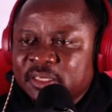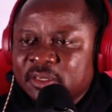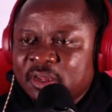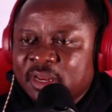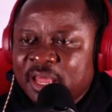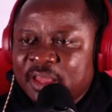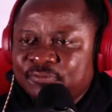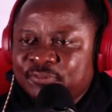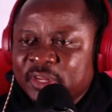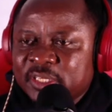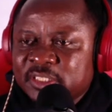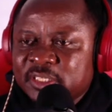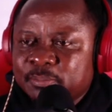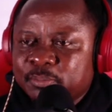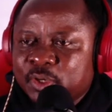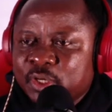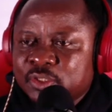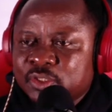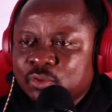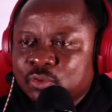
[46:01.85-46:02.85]
Olafat say
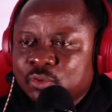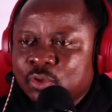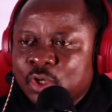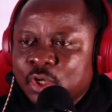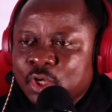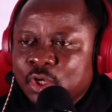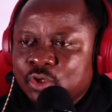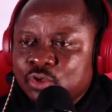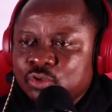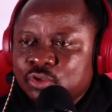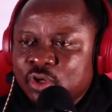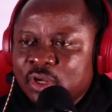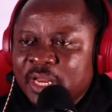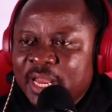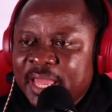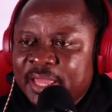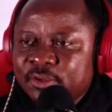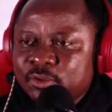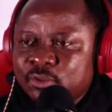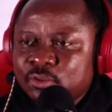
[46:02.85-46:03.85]
boss. So you know
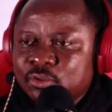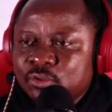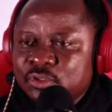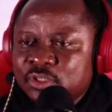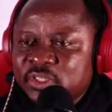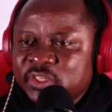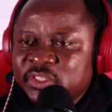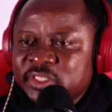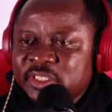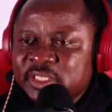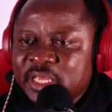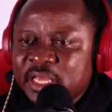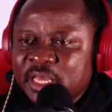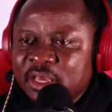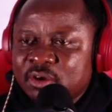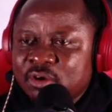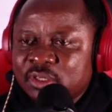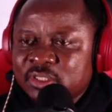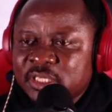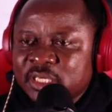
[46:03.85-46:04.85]
like these
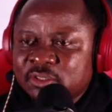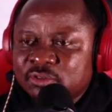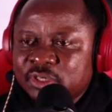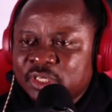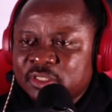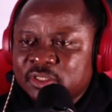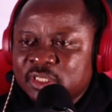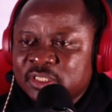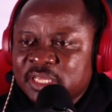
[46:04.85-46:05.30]
content creators